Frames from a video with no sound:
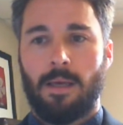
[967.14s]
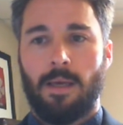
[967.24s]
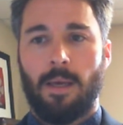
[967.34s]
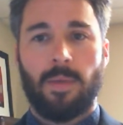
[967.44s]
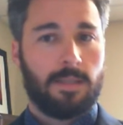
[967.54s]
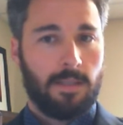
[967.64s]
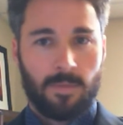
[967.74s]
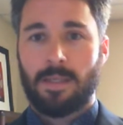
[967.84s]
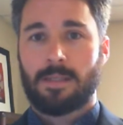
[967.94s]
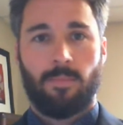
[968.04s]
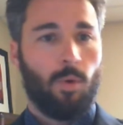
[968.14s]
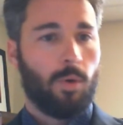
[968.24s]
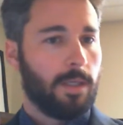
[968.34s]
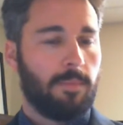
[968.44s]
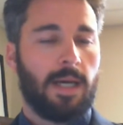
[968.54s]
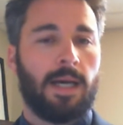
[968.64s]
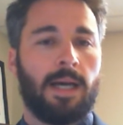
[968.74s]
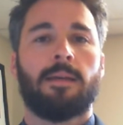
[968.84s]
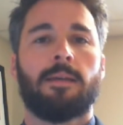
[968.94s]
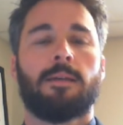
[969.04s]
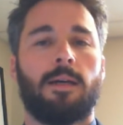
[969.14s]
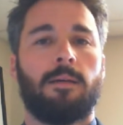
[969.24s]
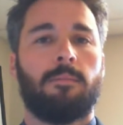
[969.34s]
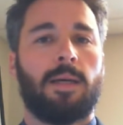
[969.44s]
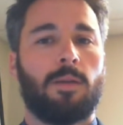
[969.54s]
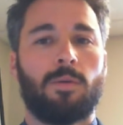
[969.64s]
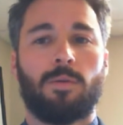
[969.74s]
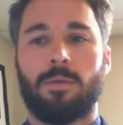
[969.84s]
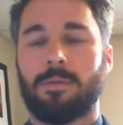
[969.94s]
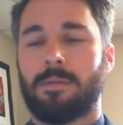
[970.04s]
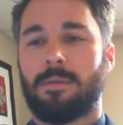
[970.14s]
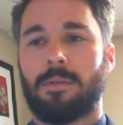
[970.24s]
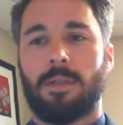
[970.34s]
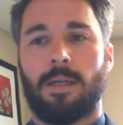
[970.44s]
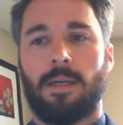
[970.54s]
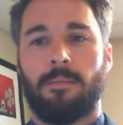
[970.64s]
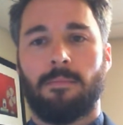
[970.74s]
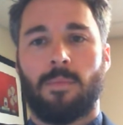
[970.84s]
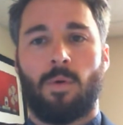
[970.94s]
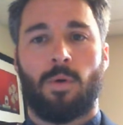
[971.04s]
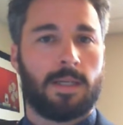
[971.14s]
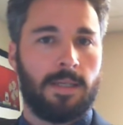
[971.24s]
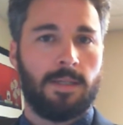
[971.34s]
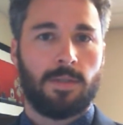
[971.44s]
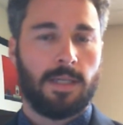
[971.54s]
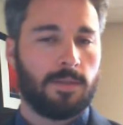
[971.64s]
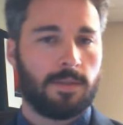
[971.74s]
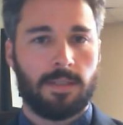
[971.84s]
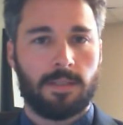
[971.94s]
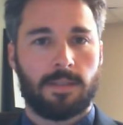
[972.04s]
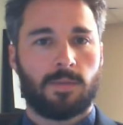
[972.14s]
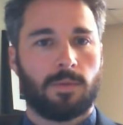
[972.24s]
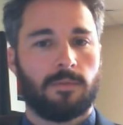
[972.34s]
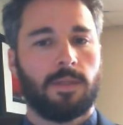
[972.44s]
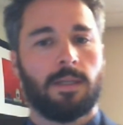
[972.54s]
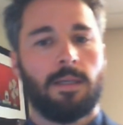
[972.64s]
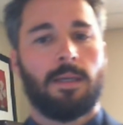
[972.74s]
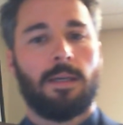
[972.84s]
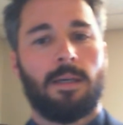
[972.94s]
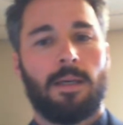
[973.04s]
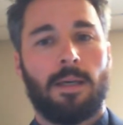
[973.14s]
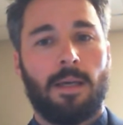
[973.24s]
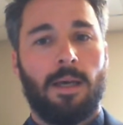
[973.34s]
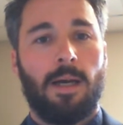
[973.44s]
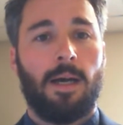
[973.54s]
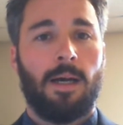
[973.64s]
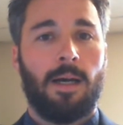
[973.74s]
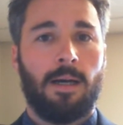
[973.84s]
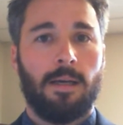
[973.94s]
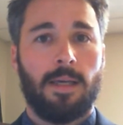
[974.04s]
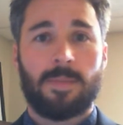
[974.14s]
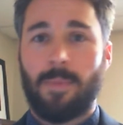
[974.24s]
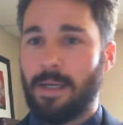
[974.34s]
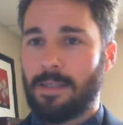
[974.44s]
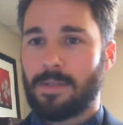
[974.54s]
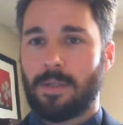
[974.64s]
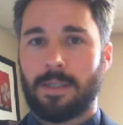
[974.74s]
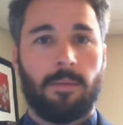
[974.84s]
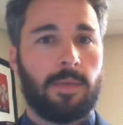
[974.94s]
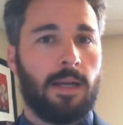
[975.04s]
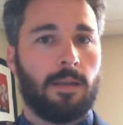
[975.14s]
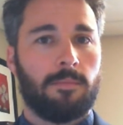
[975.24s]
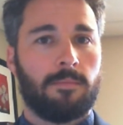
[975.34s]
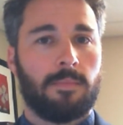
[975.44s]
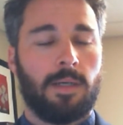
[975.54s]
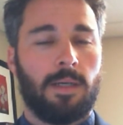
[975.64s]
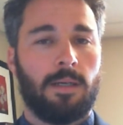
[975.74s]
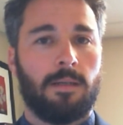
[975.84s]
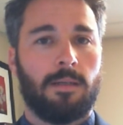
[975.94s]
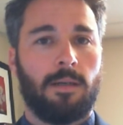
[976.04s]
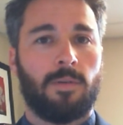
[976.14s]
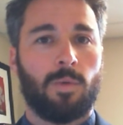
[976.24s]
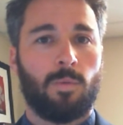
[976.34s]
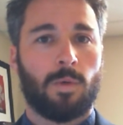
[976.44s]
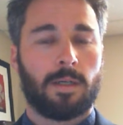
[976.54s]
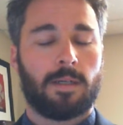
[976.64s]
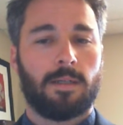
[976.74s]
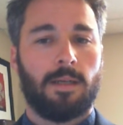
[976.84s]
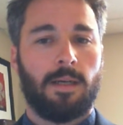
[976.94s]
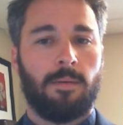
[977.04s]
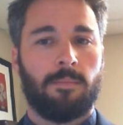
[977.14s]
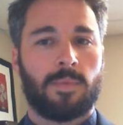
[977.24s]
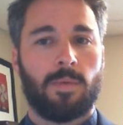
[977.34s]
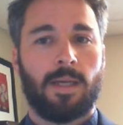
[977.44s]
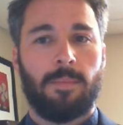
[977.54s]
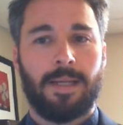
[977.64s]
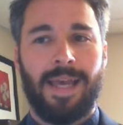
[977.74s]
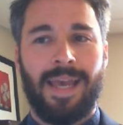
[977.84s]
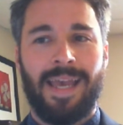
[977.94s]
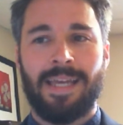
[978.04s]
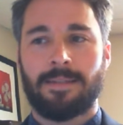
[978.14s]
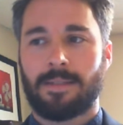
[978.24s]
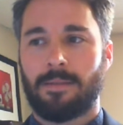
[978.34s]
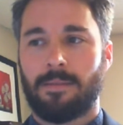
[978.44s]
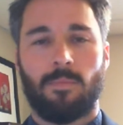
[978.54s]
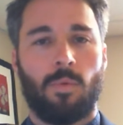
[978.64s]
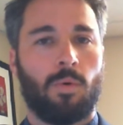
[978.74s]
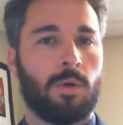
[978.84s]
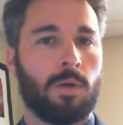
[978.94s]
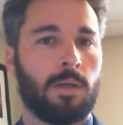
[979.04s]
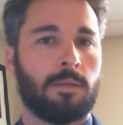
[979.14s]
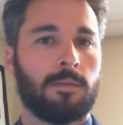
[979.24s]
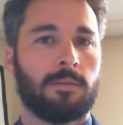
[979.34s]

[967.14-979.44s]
and because he was being supported by local organizations, agencies, that sort of thing, his buddies just started coming out of the woodwork. So we got about 8 more